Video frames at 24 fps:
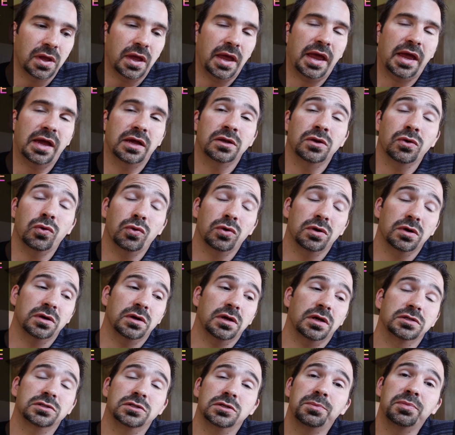and or
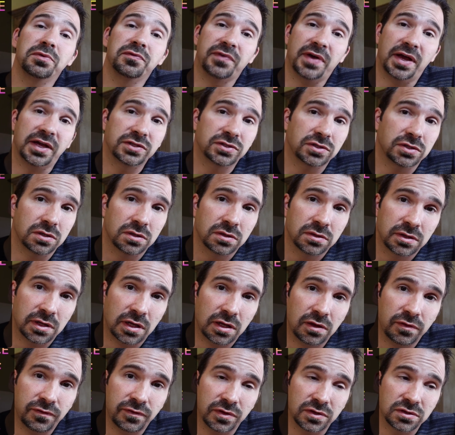a supervisor
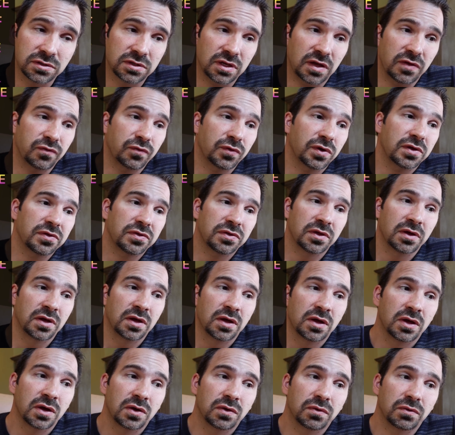that you feel safe with,
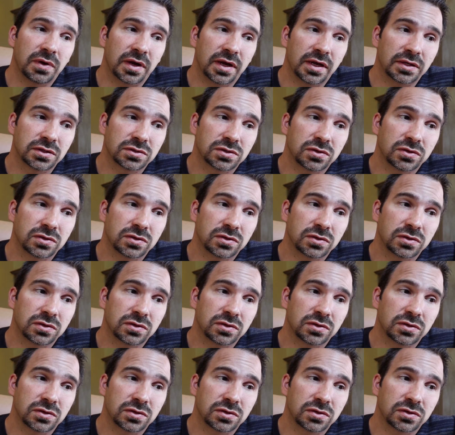right?